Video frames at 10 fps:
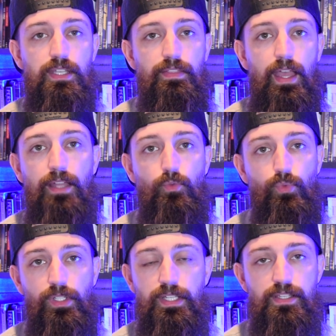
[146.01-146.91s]
and that
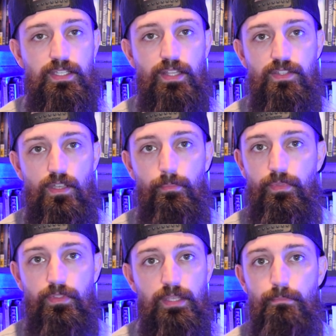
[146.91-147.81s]
really sets up
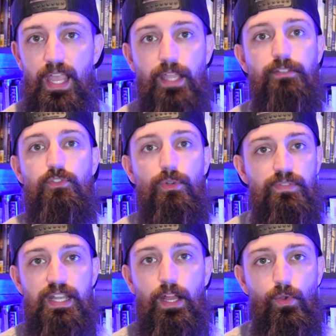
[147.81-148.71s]
the main sort of
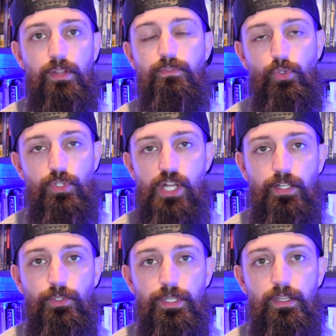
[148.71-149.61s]
narrative
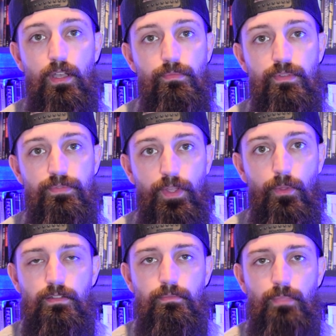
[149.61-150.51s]
trajectory of the film.